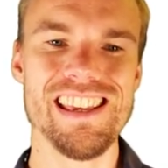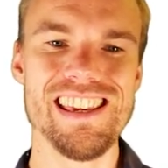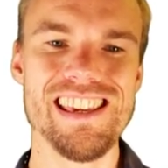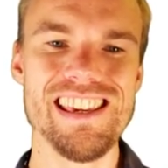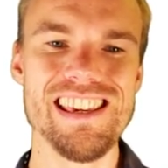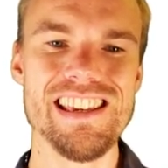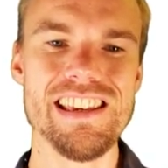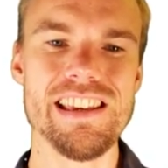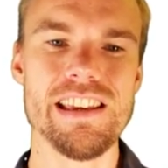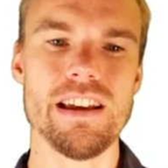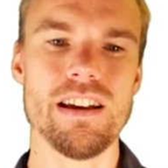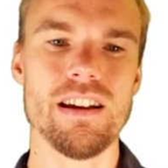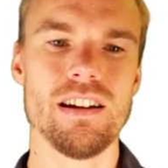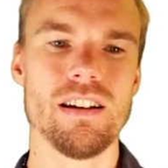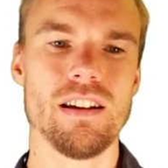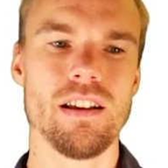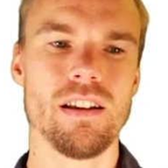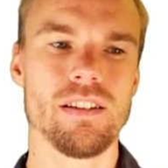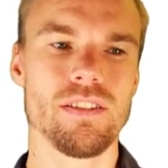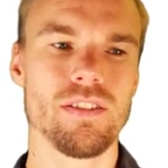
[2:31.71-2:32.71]

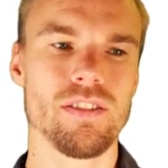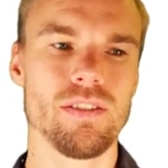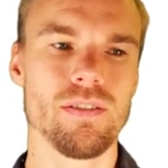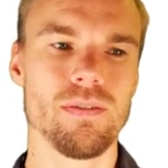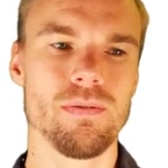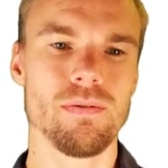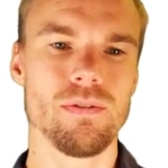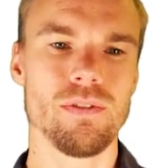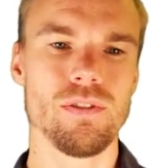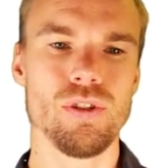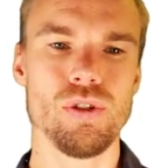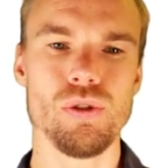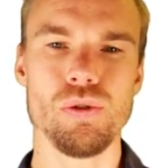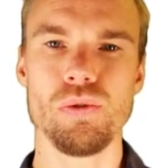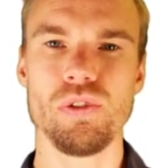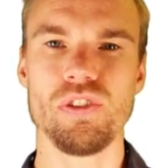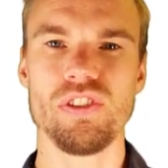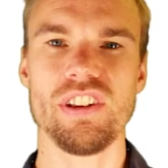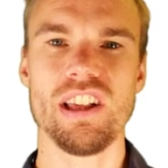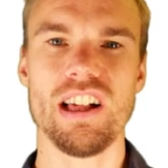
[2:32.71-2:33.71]

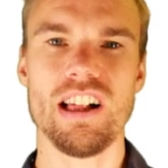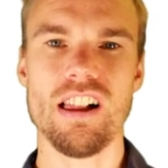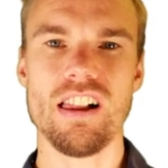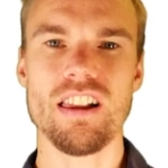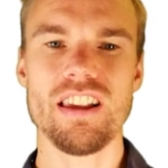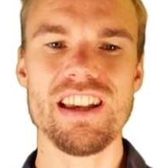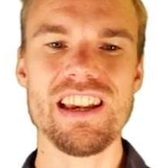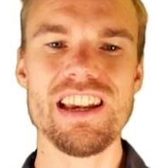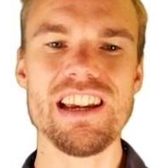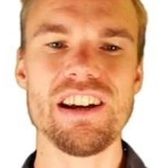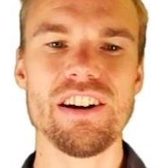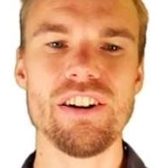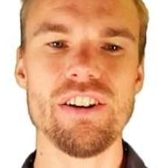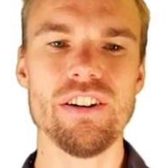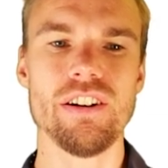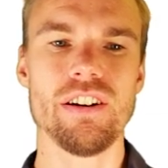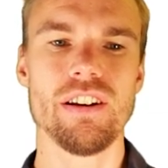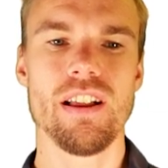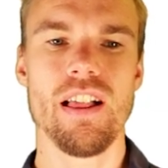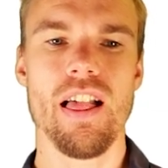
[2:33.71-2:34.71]
E2 cell
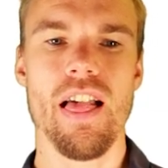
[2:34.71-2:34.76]
here,